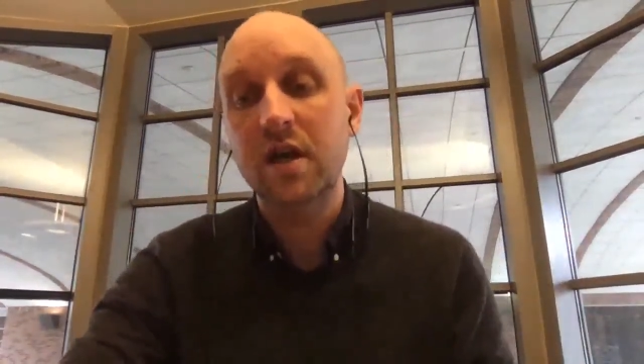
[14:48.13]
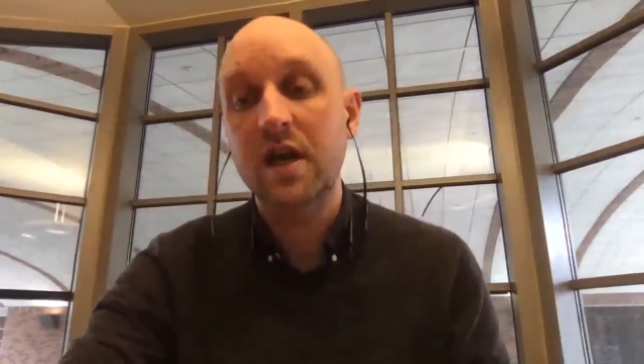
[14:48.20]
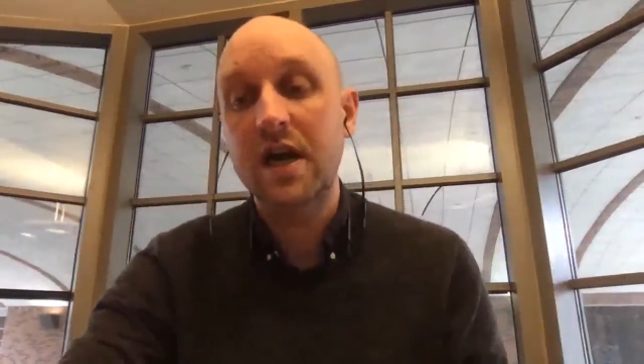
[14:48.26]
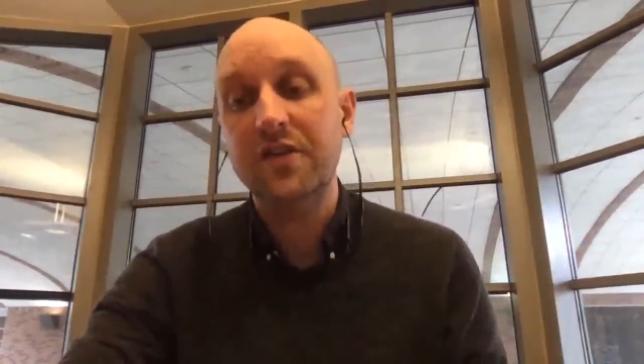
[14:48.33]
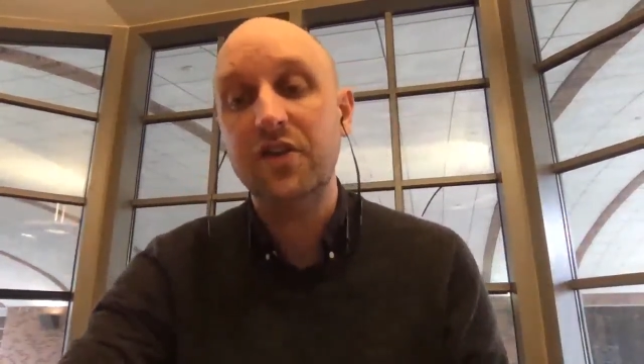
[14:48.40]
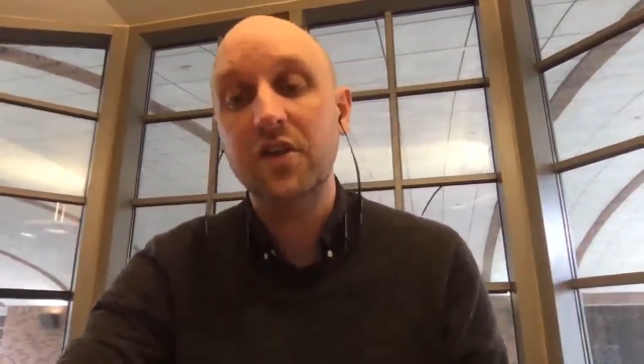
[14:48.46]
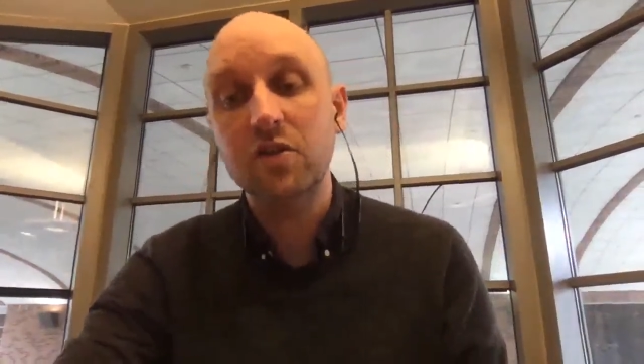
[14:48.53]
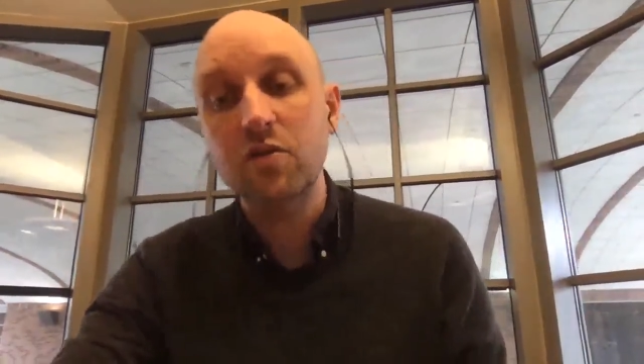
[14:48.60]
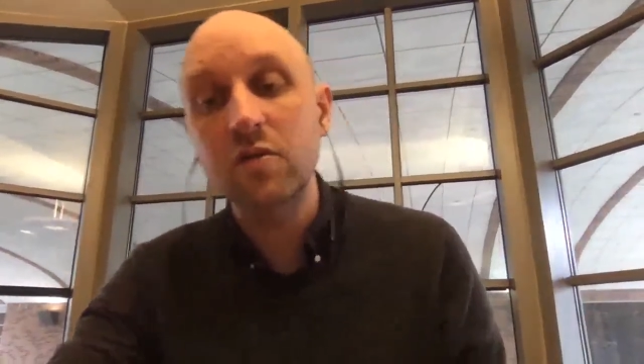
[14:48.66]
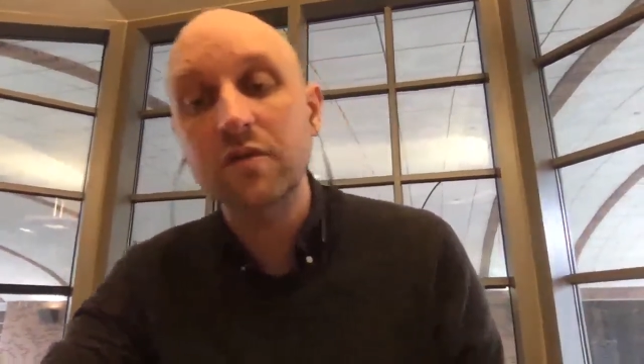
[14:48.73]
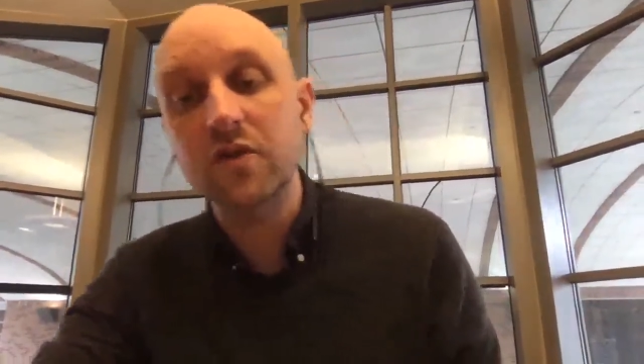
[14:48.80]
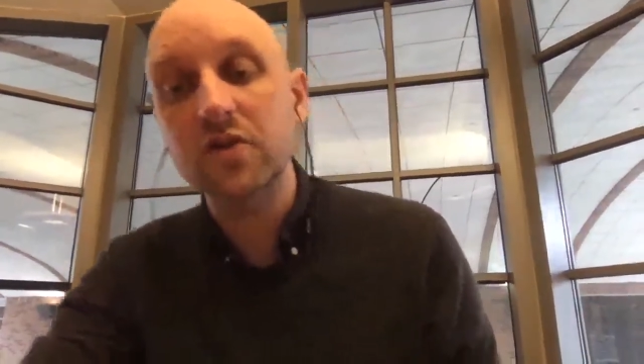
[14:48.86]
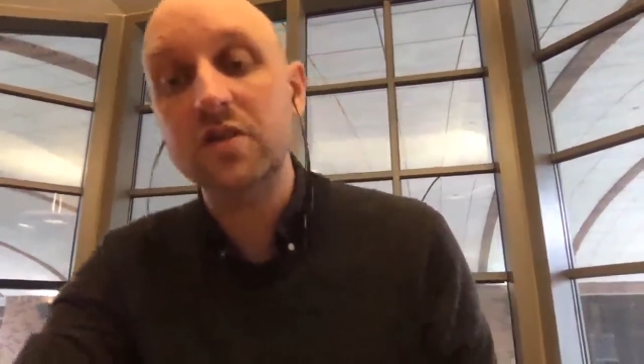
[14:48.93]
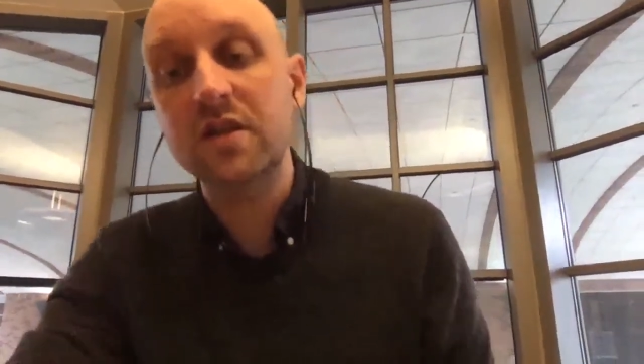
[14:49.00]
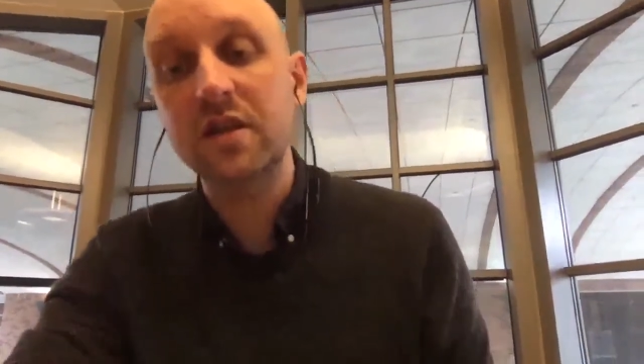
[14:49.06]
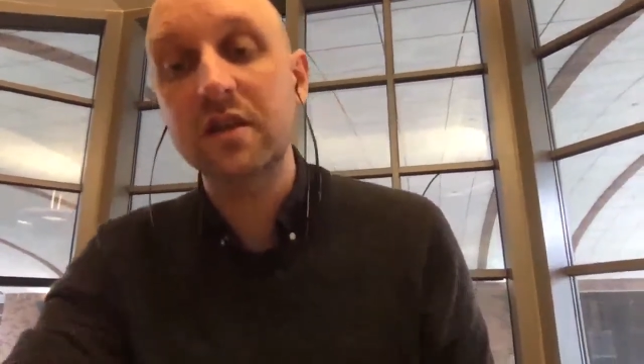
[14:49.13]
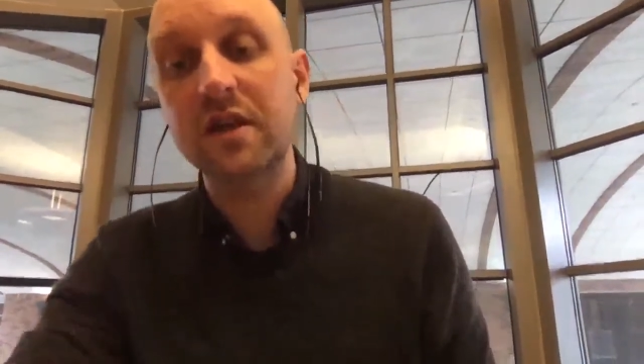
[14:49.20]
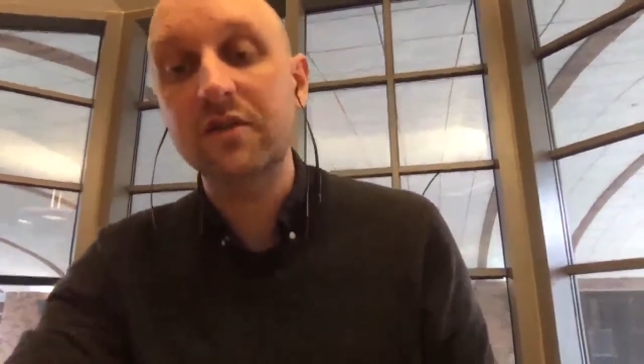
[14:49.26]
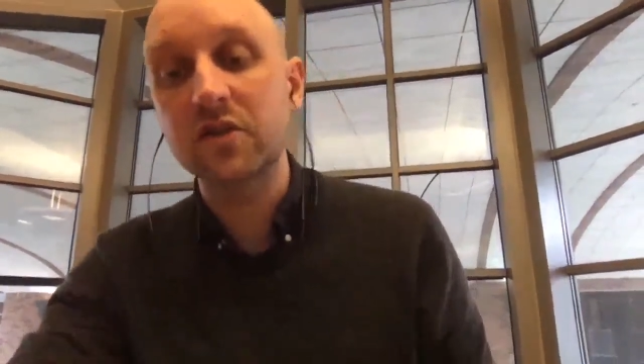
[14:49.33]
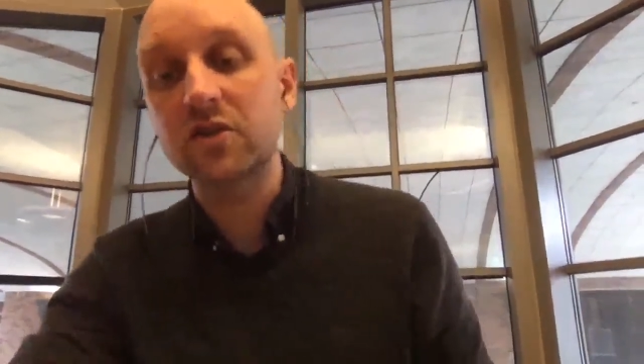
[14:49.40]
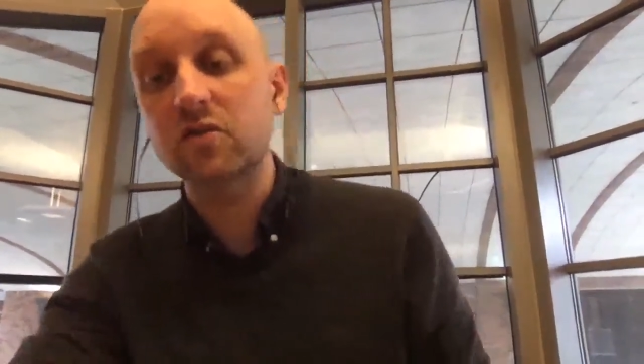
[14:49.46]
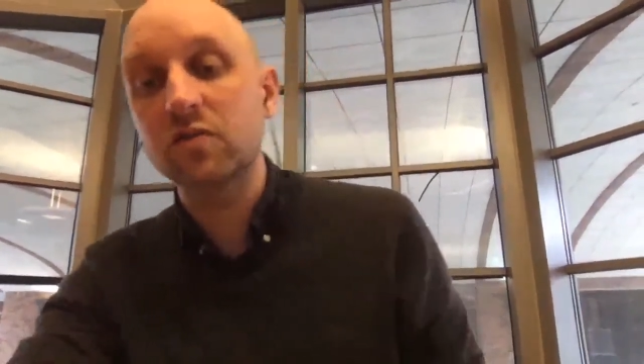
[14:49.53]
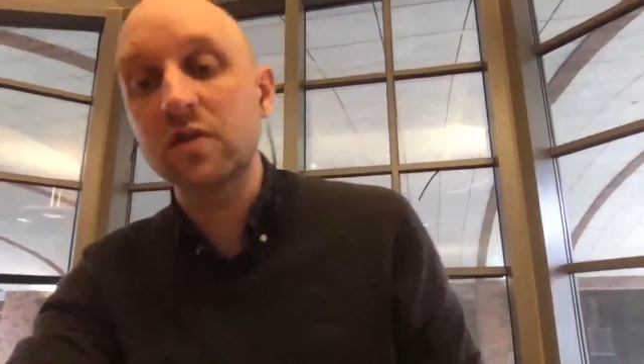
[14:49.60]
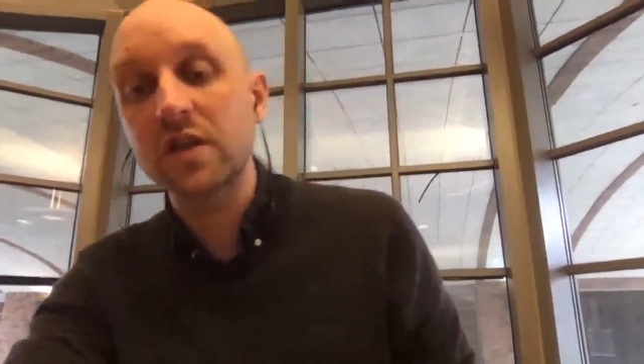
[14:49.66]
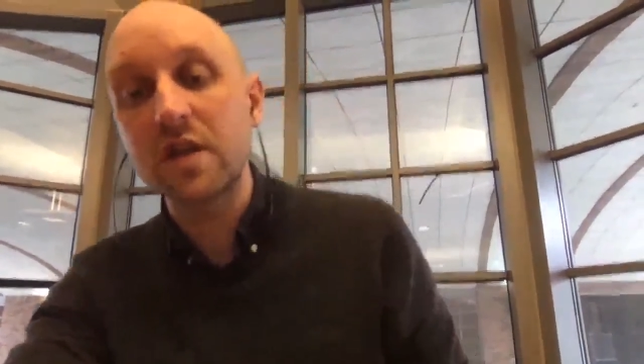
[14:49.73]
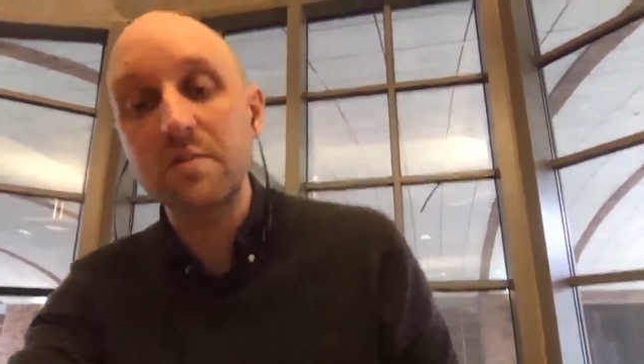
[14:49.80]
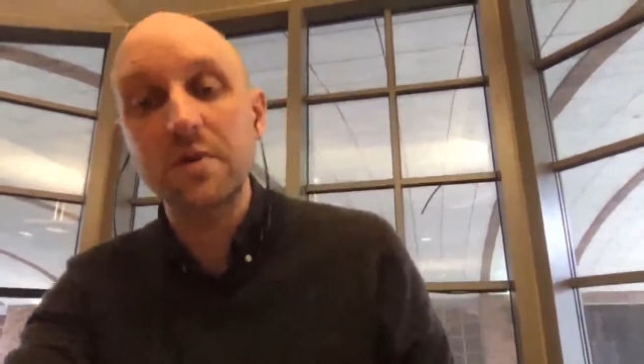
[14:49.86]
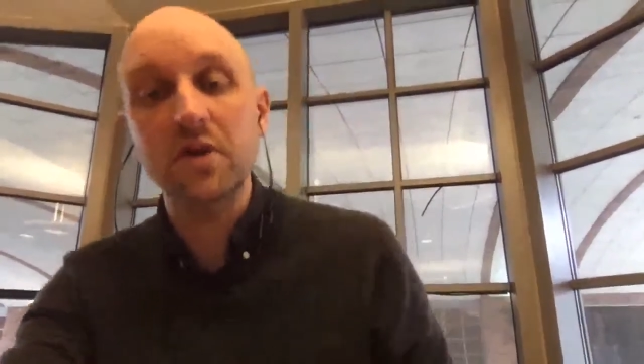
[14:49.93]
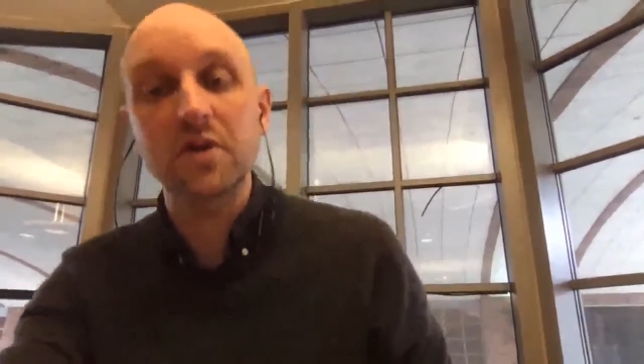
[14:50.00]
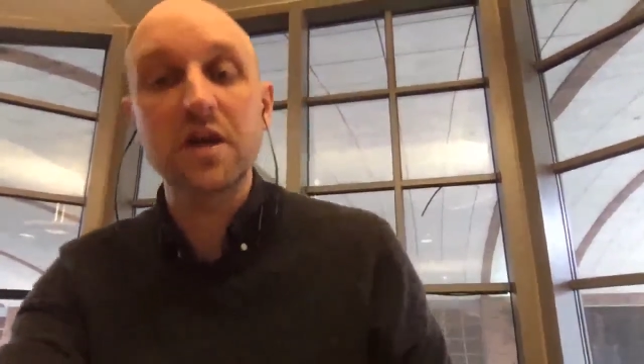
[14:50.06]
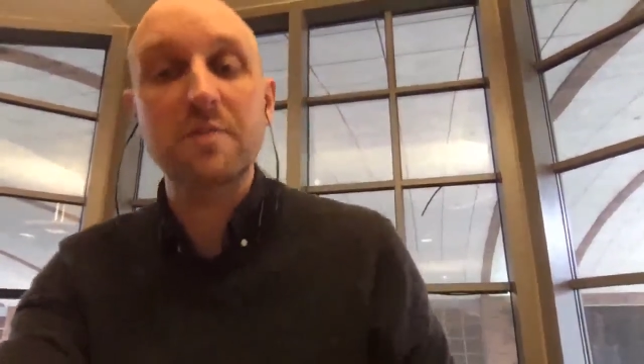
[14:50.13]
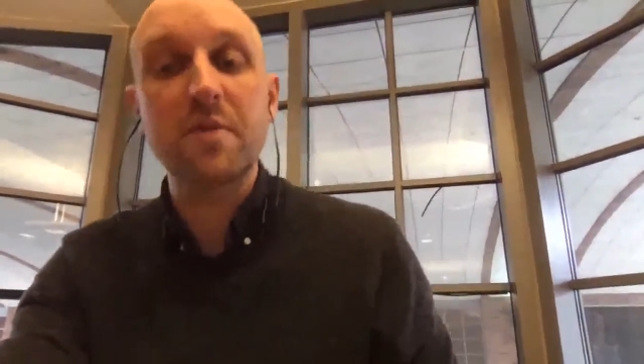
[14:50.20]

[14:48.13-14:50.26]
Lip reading: at the university level to really build up